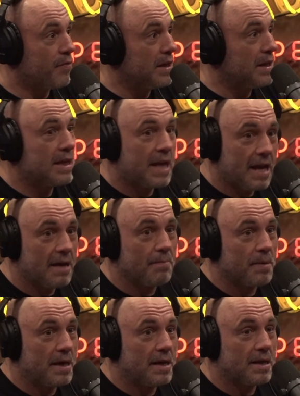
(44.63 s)
really can't
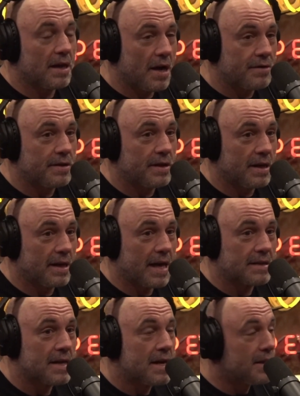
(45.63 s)
be anything other than a
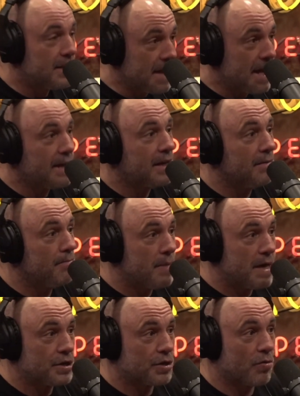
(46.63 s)
guess. They can
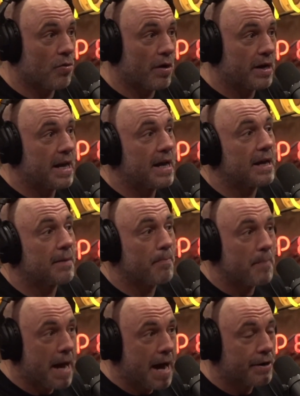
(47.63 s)
measure organic
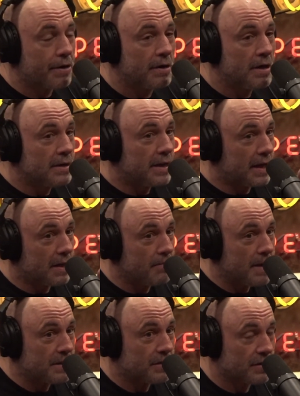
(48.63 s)
matter. They can
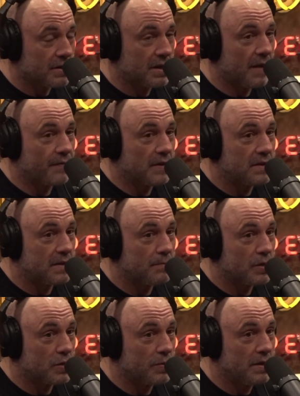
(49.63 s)
measure stuff that's in
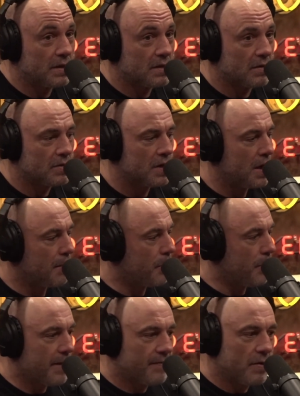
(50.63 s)
between the stones, but
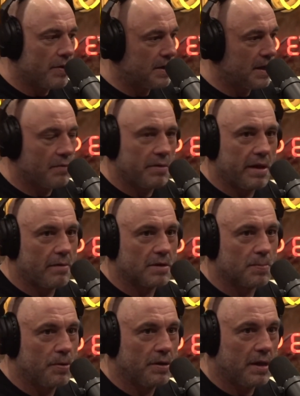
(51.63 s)
we have no idea when that was
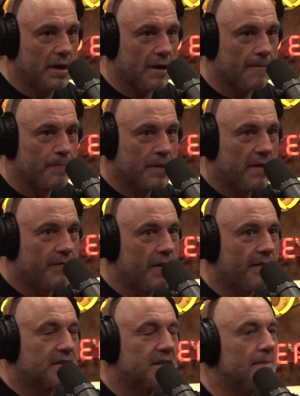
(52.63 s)
put there.
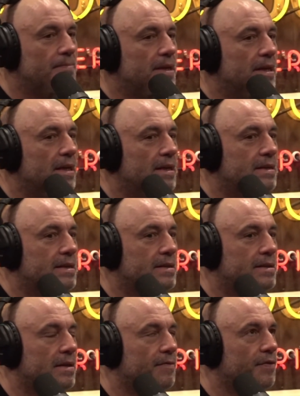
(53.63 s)
If something
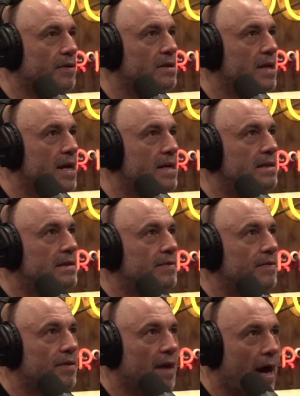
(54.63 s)
existed for tens
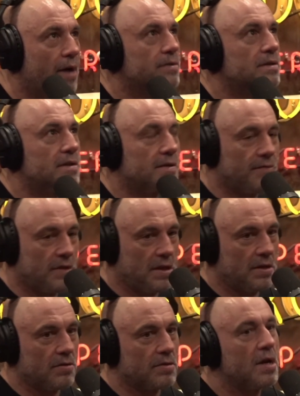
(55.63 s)
of thousands of
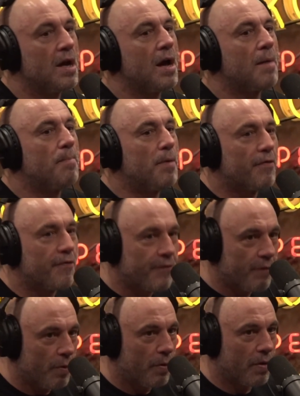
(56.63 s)
years
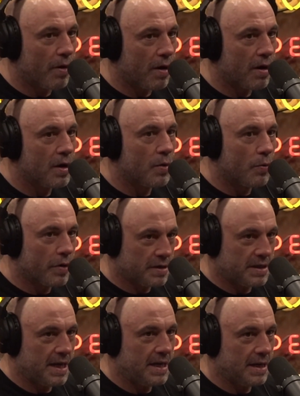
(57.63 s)
before we're
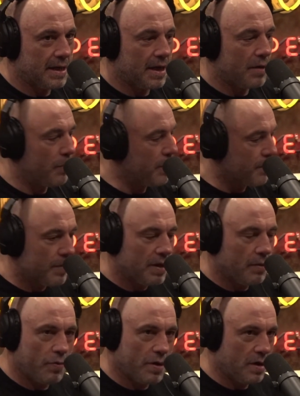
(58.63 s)
dating it, we really
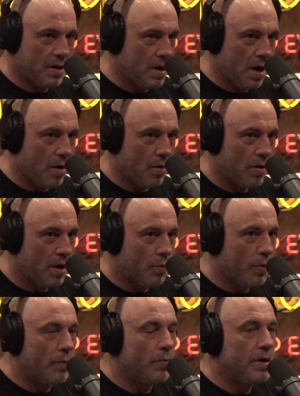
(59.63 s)
wouldn't know.
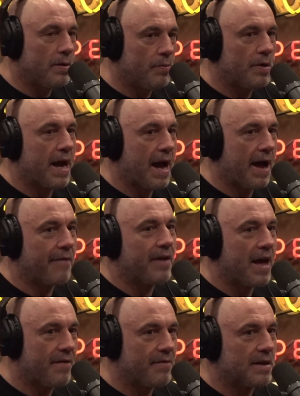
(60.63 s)
We would have
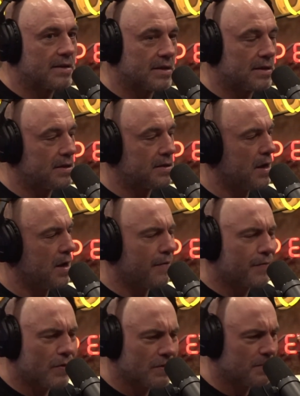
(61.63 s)
evidence that
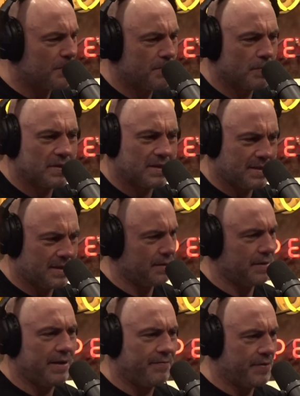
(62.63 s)
of course people would still
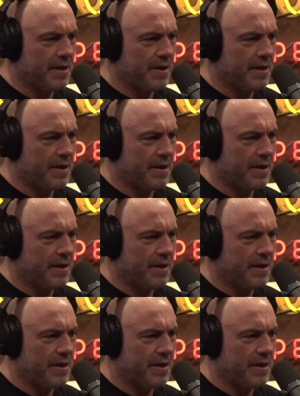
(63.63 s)
live